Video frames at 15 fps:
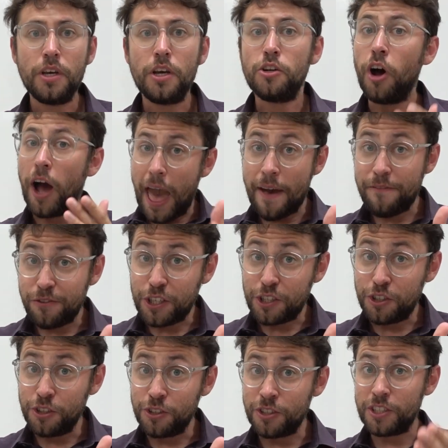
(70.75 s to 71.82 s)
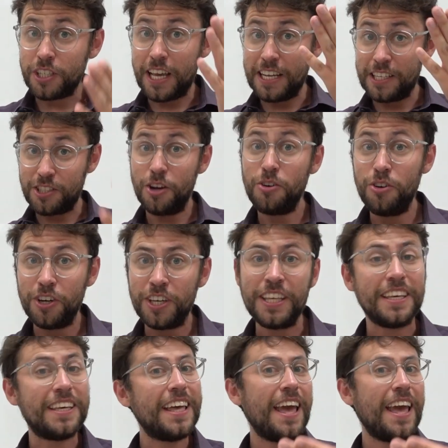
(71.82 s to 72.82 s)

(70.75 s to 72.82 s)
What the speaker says: Not every student is so lucky.